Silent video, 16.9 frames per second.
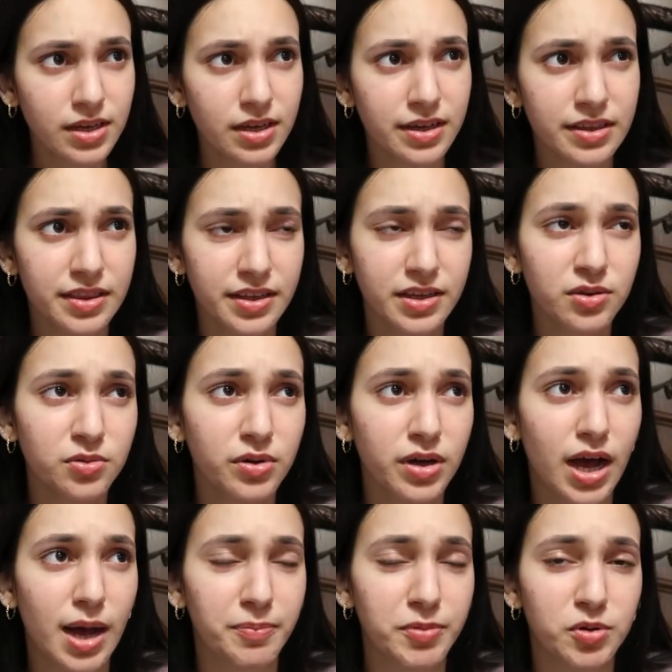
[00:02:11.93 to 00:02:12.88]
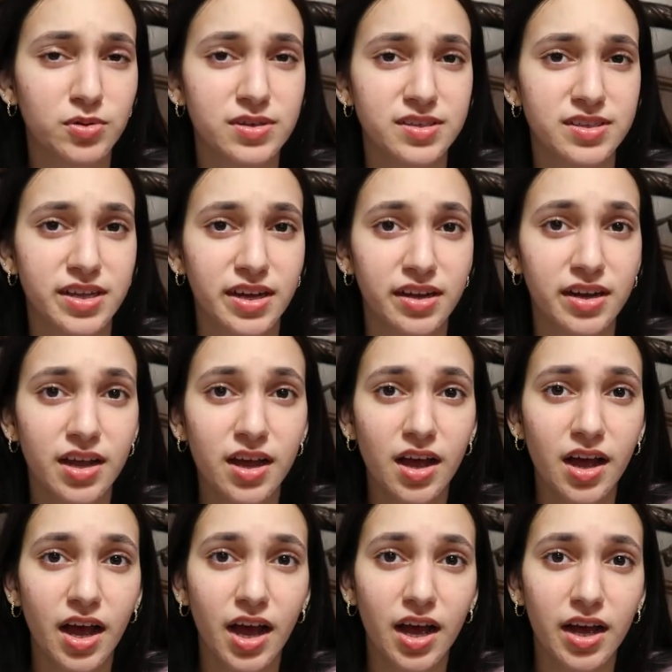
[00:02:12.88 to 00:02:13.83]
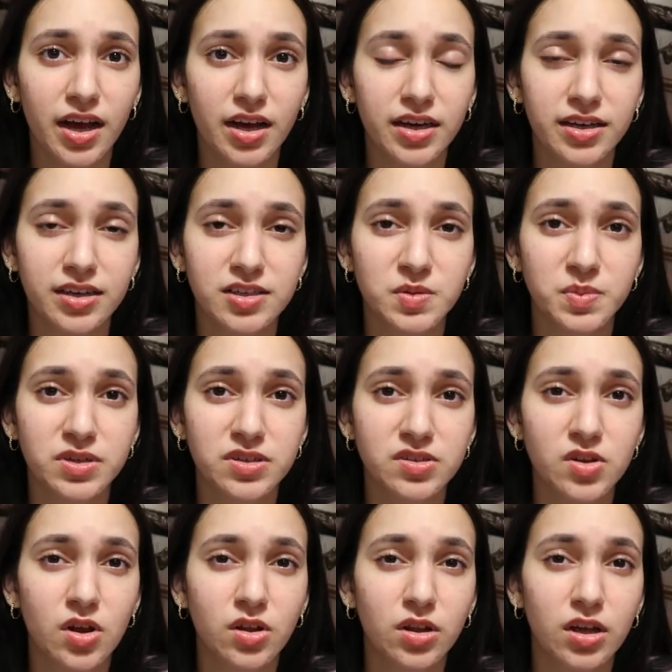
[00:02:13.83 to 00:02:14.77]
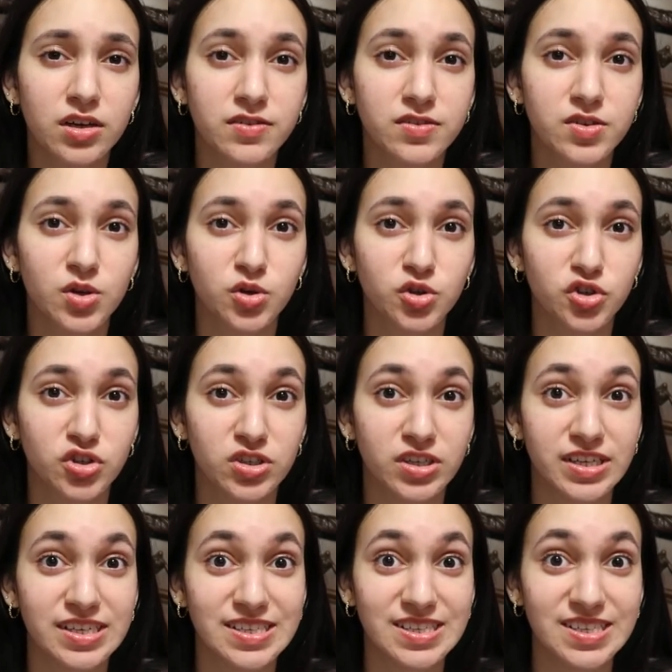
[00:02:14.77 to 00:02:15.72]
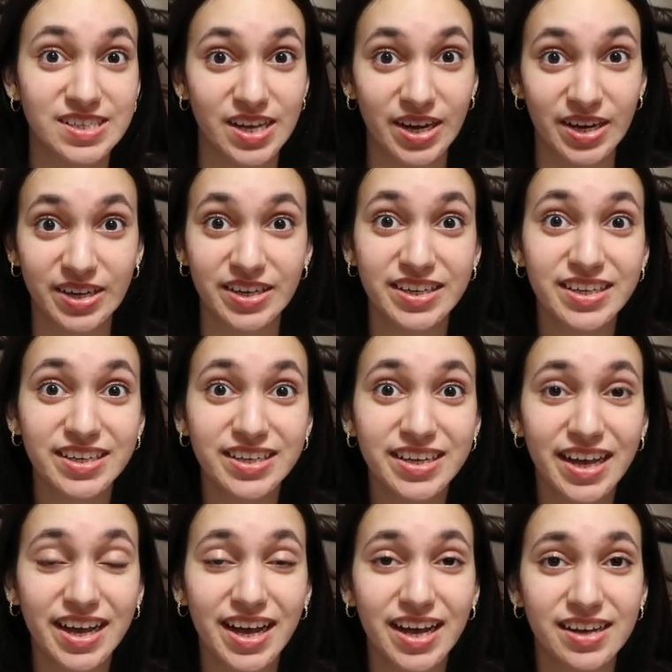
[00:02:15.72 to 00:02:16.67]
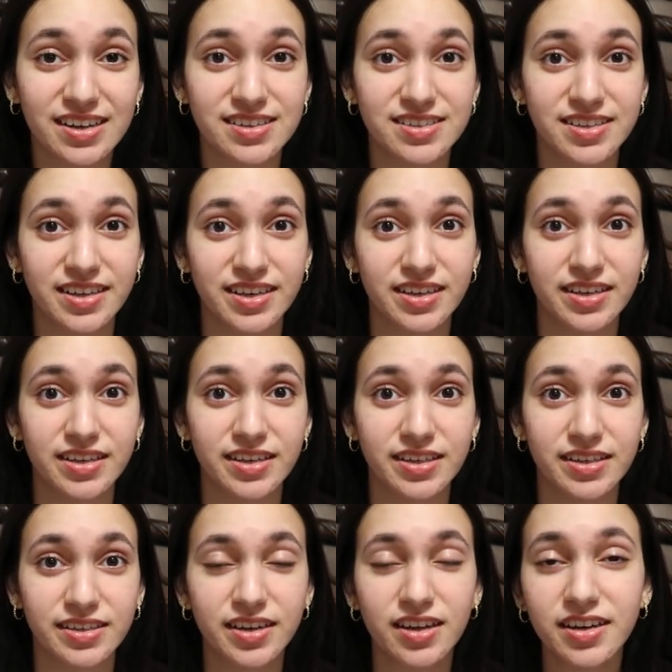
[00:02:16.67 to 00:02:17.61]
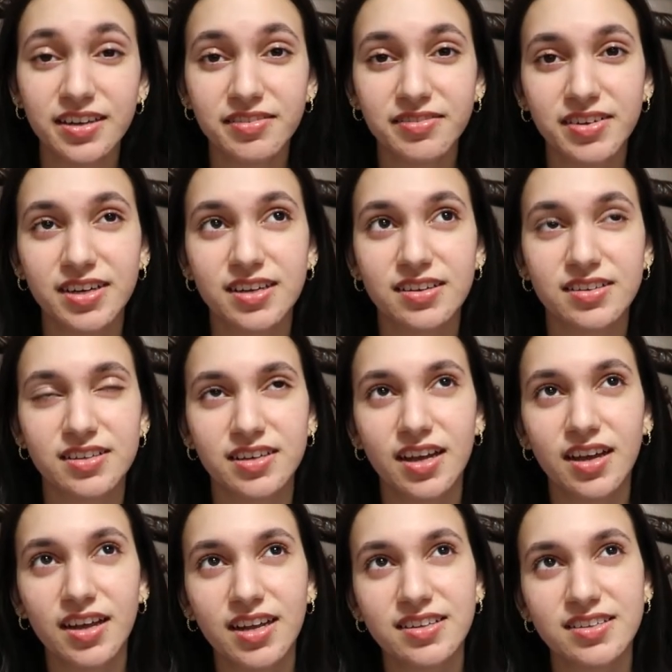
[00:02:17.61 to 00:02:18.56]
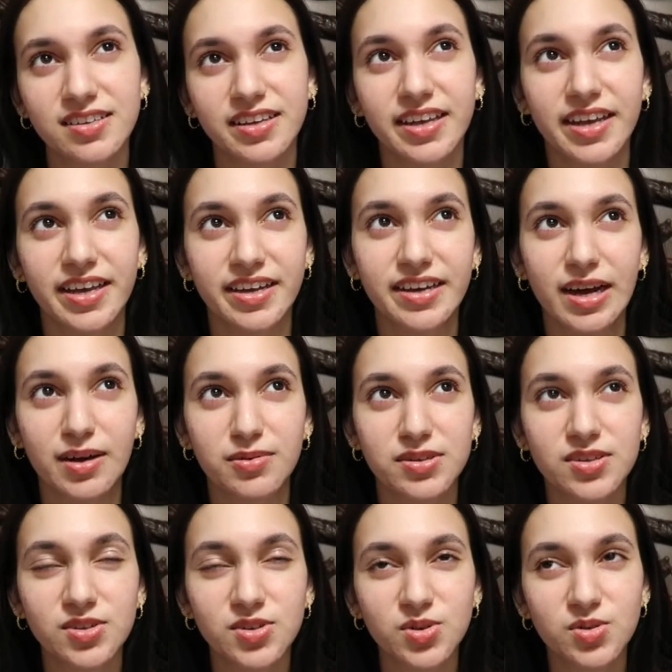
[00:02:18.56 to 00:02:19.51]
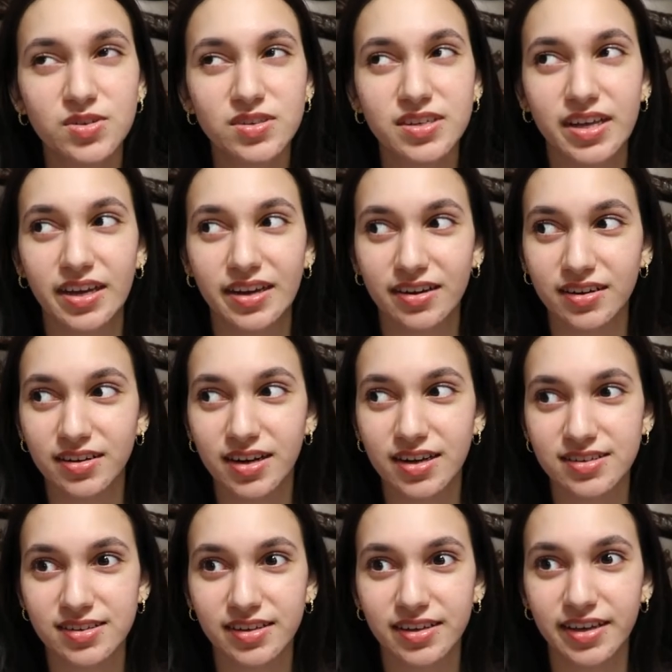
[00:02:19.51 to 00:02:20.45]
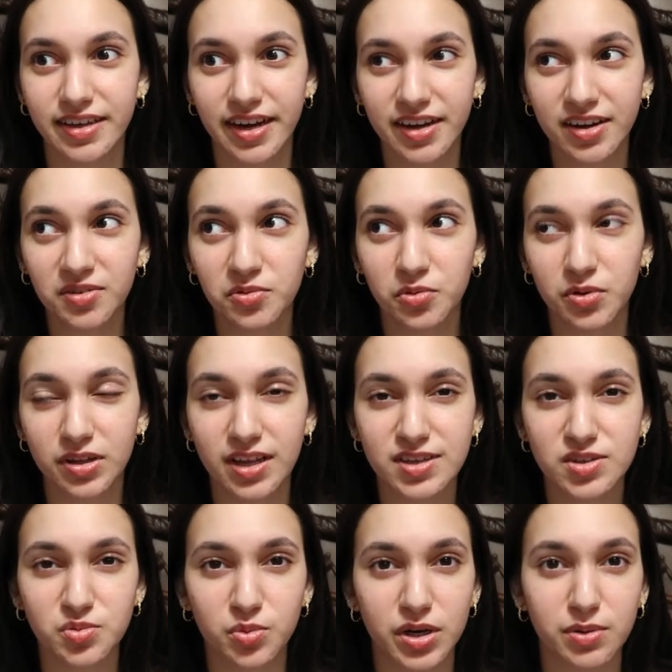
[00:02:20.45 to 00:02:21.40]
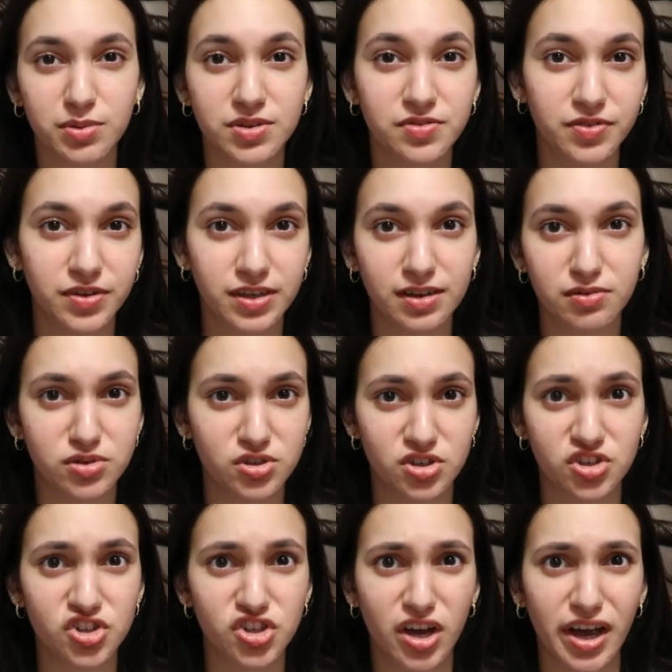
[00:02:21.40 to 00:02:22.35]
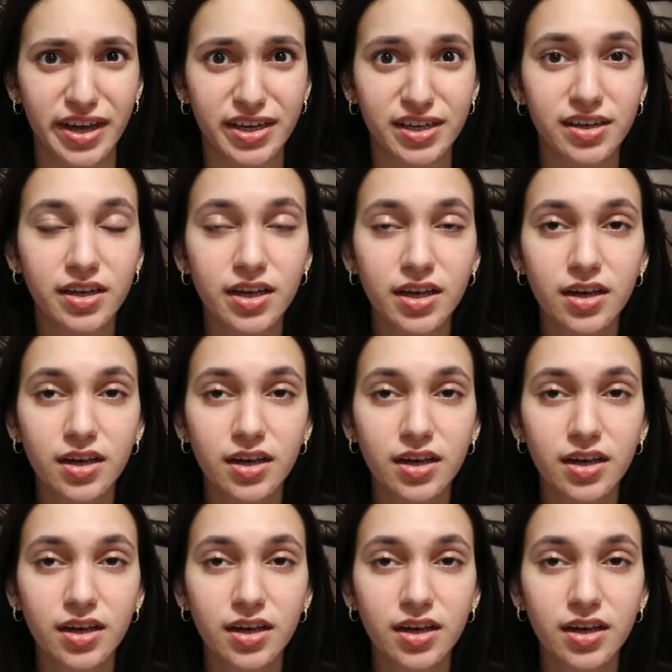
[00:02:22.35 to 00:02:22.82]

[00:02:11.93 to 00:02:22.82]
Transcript: I think what happened was that I experienced a lot of social anxiety not as a kid. I wasn't too scared as a kid. I didn't realize what I was feeling. I was just shy.